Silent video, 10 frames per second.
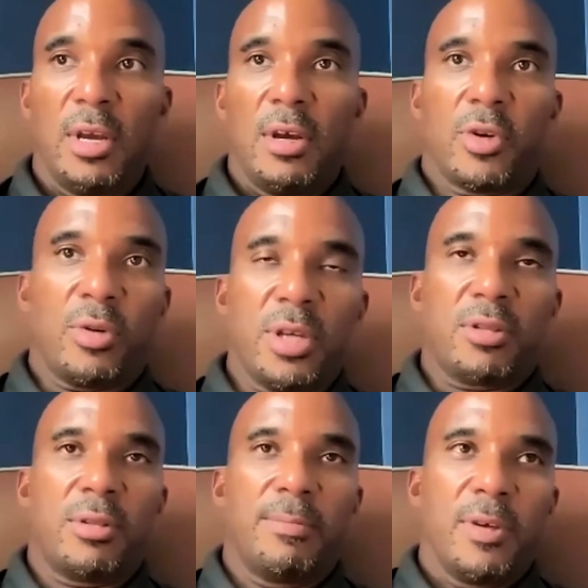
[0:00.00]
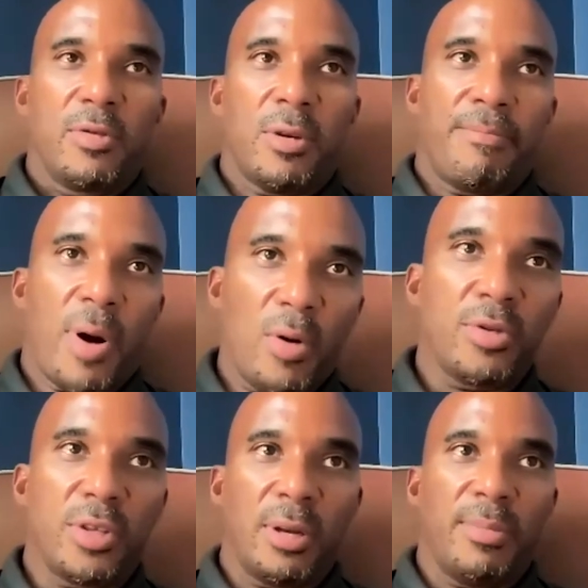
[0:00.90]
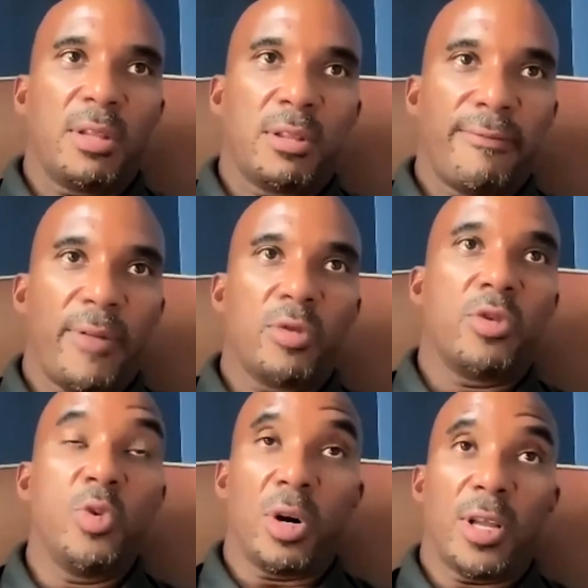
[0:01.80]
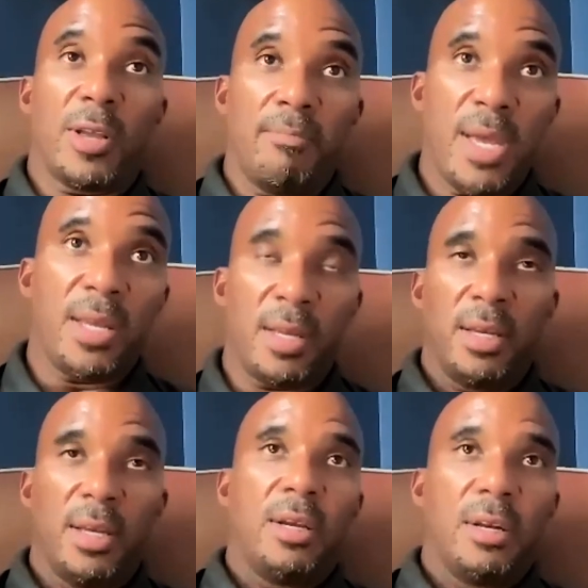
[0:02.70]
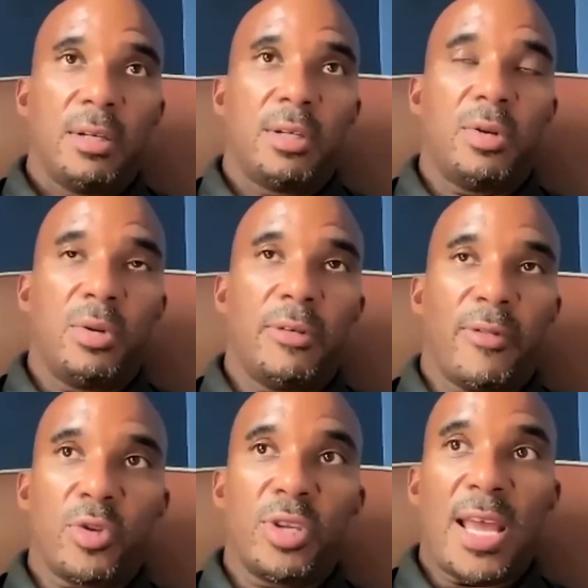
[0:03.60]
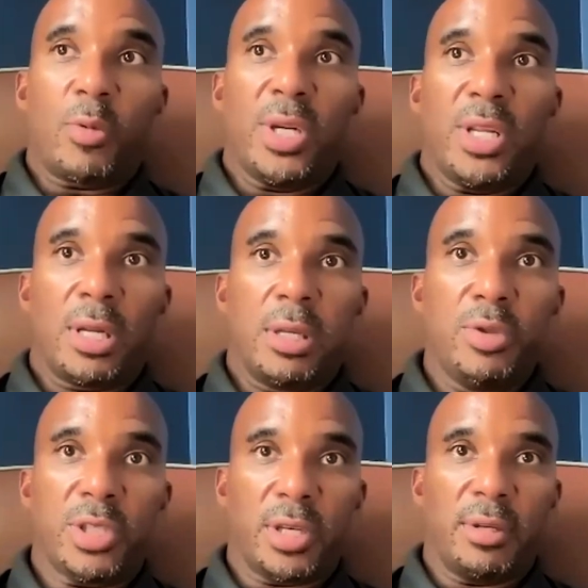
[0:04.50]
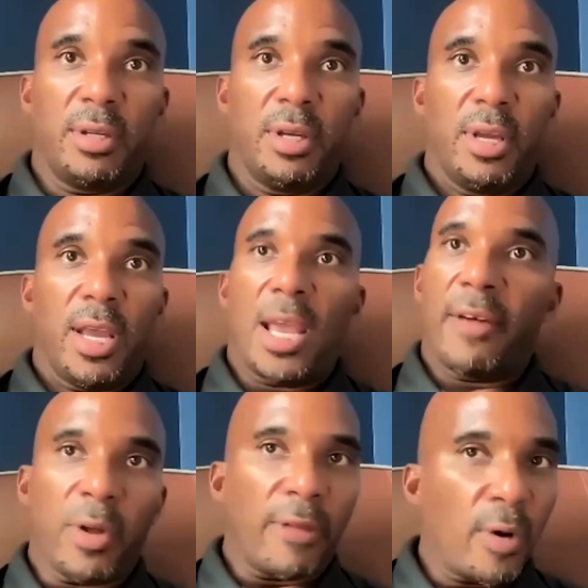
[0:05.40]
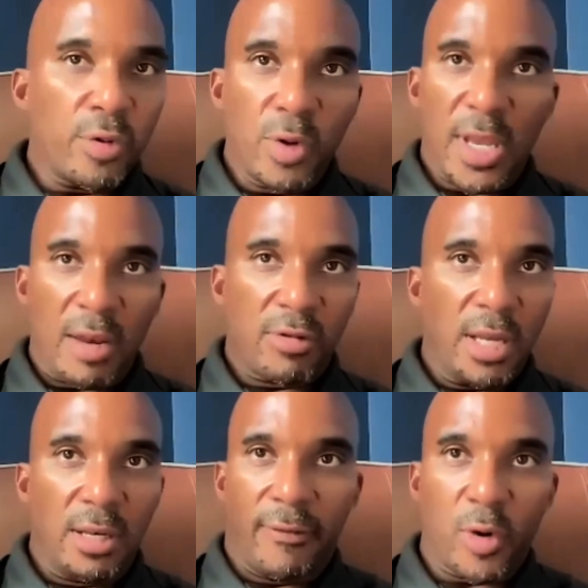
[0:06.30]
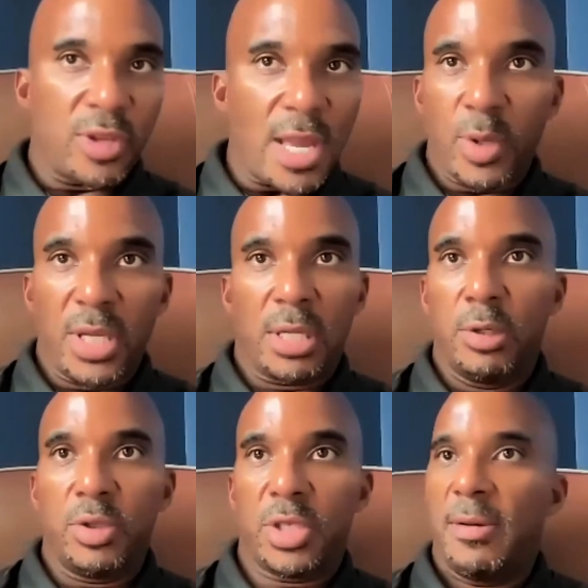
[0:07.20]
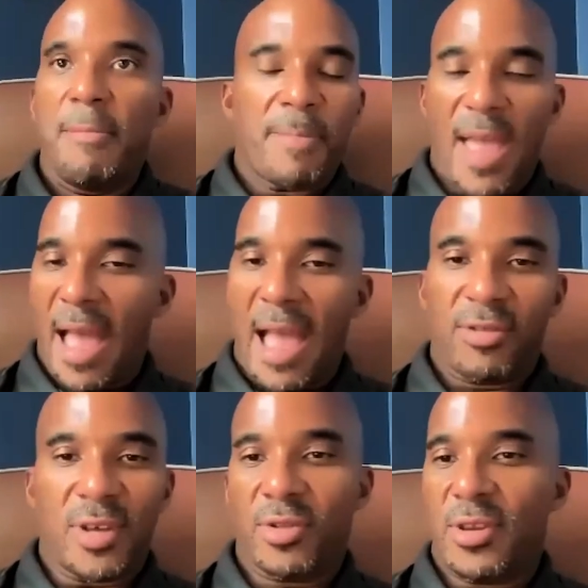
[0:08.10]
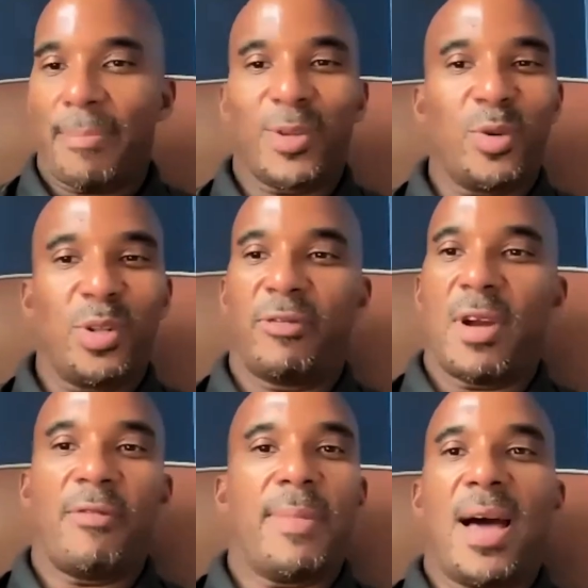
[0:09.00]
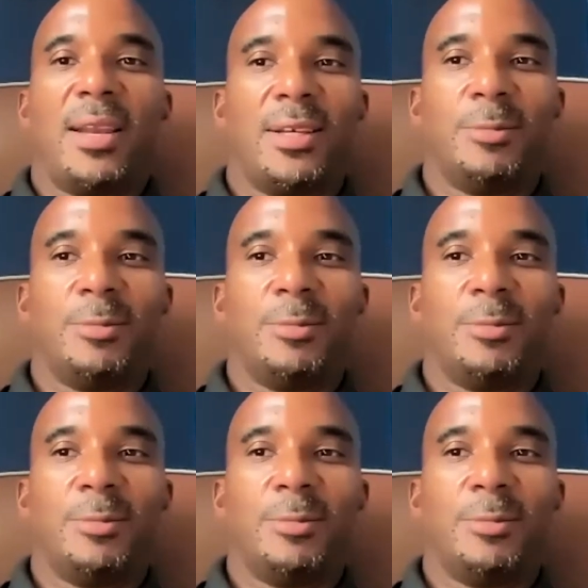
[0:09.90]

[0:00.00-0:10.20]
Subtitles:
So this symposium is folks who are committed to diversity, equity, and inclusion. And for the folks who can't say diversity, equity, and inclusion, access and opportunities for everybody.